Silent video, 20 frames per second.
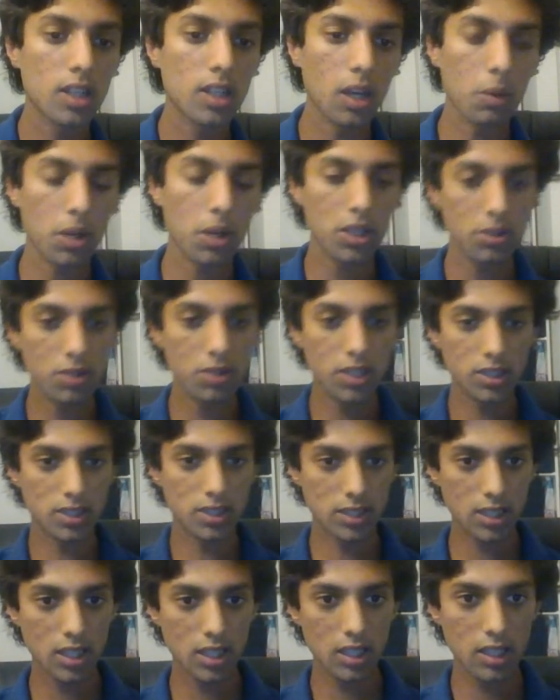Now, what you can
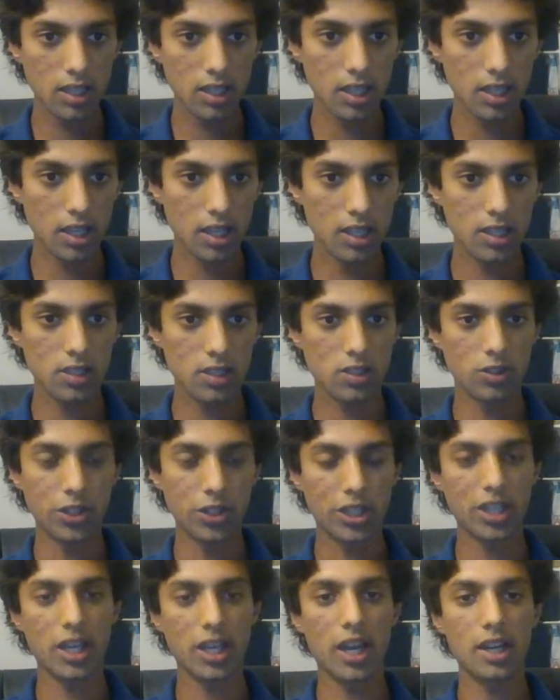see is
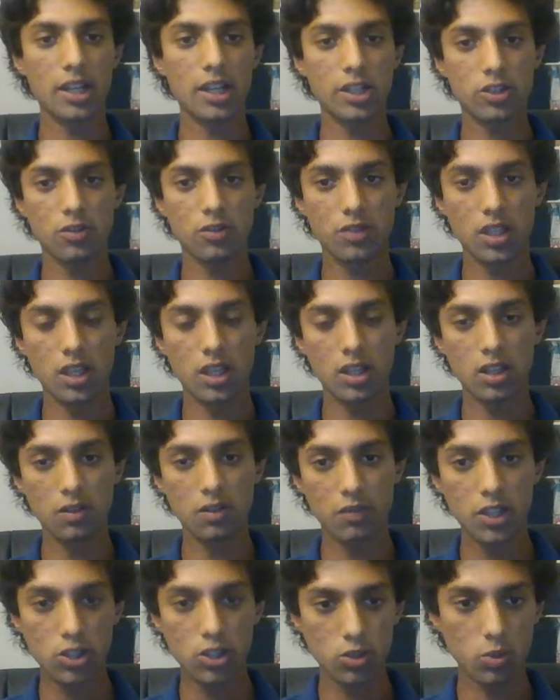looking at each of the
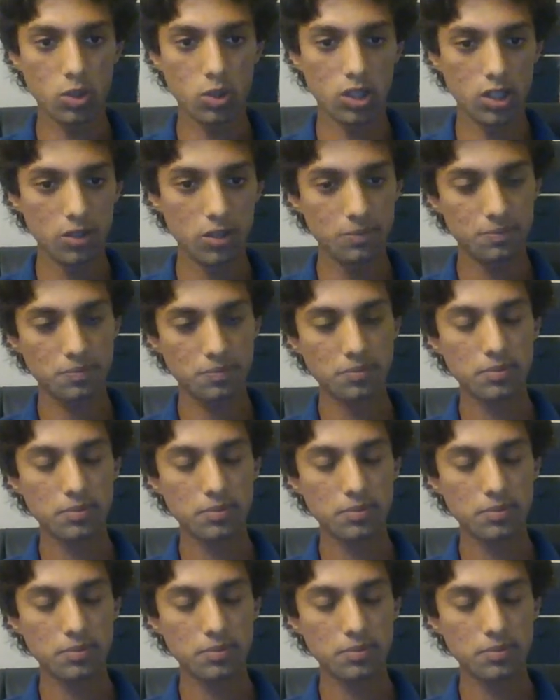individual